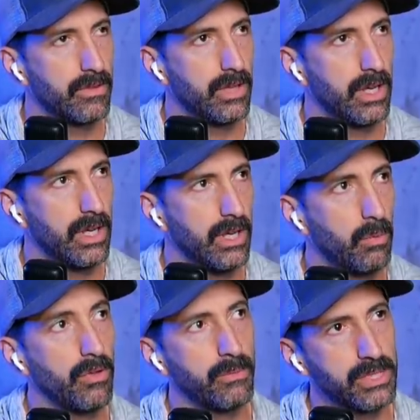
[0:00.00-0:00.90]
uh,
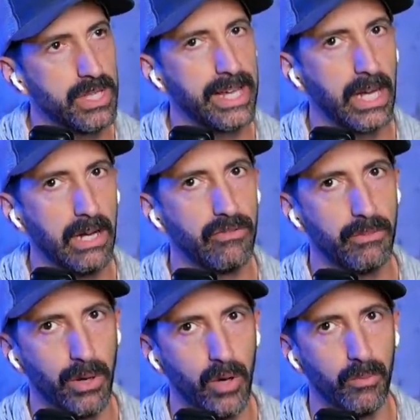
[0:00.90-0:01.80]
well the mistake of
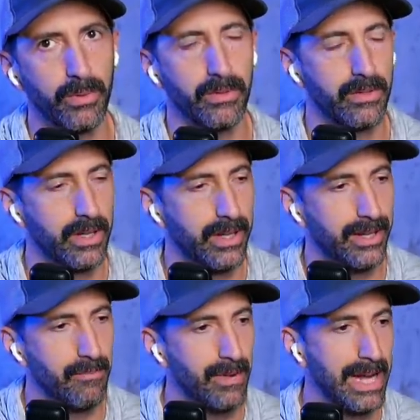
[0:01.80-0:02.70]
the pope
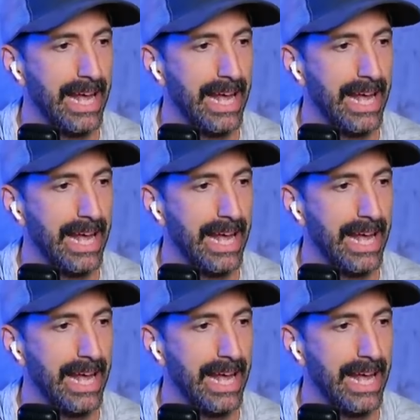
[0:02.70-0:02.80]
um,